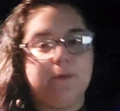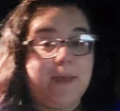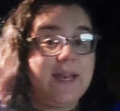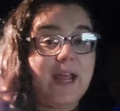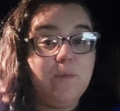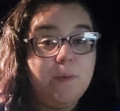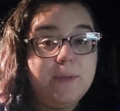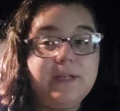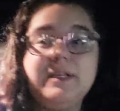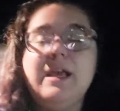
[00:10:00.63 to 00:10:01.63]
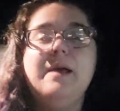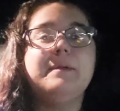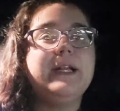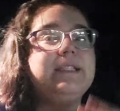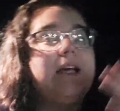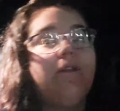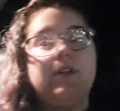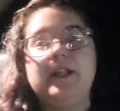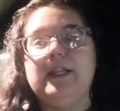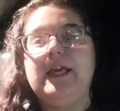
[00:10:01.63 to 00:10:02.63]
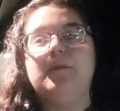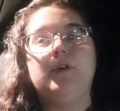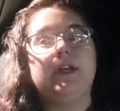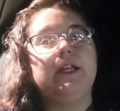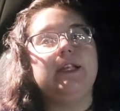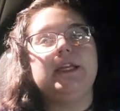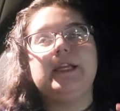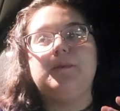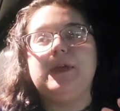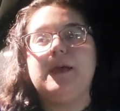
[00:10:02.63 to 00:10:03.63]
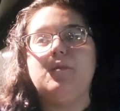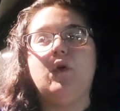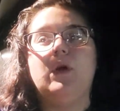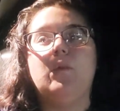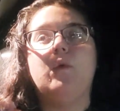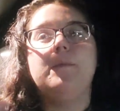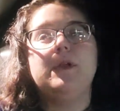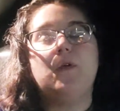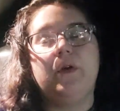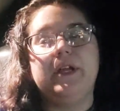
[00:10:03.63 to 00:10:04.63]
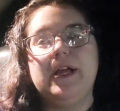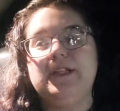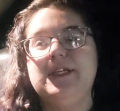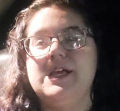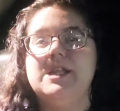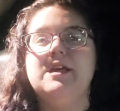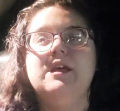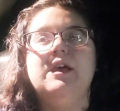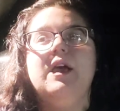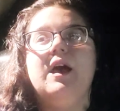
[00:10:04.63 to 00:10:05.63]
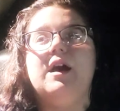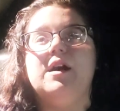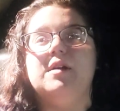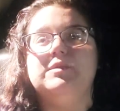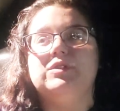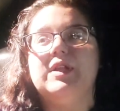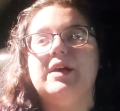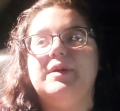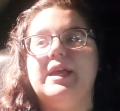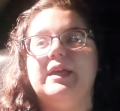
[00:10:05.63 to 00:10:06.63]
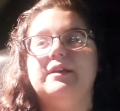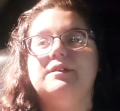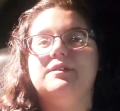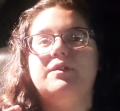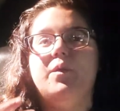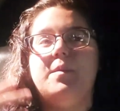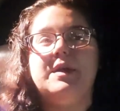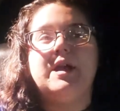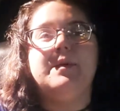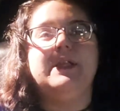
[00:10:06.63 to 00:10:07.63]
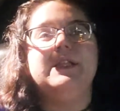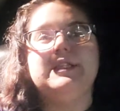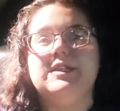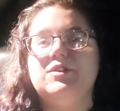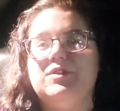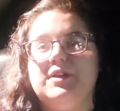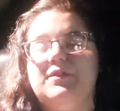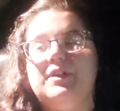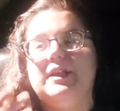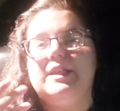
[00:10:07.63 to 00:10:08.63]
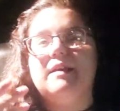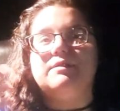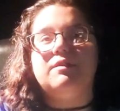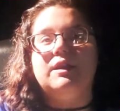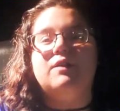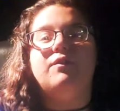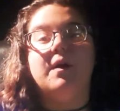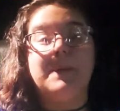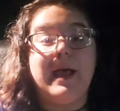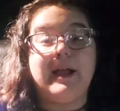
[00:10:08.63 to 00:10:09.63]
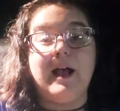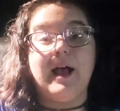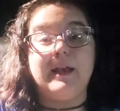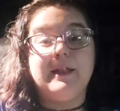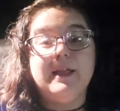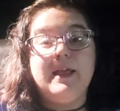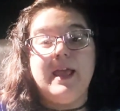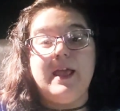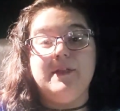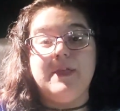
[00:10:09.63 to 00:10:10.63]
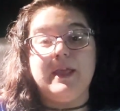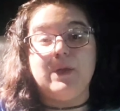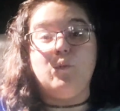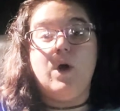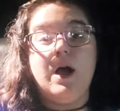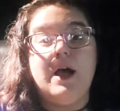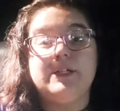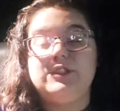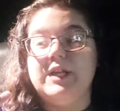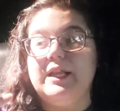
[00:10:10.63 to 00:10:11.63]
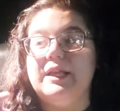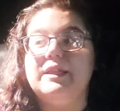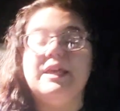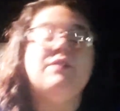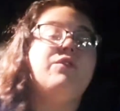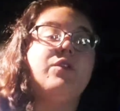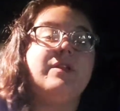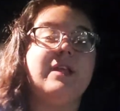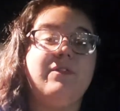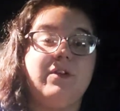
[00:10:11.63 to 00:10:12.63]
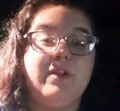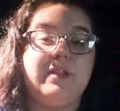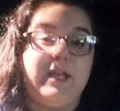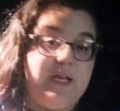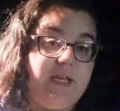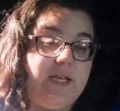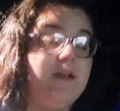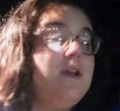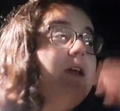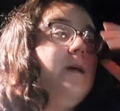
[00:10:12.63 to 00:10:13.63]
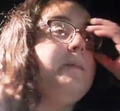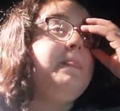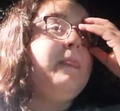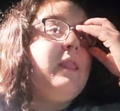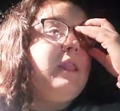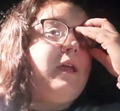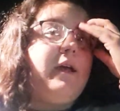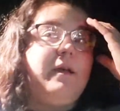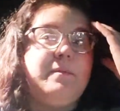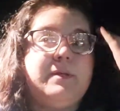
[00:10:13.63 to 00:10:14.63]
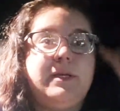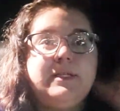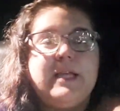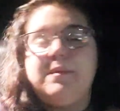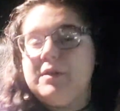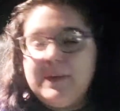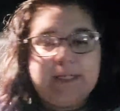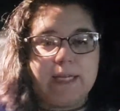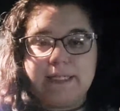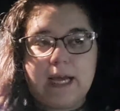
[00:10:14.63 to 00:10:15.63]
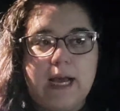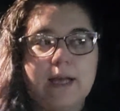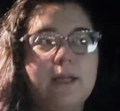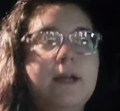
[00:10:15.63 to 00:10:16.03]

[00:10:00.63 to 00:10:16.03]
men and women, but I definitely am looking at keeping it more woman oriented, so that way women coming in this industry feel like they have something to fall back on and they can watch and get the info that they feel that they need. Same with my TikTok.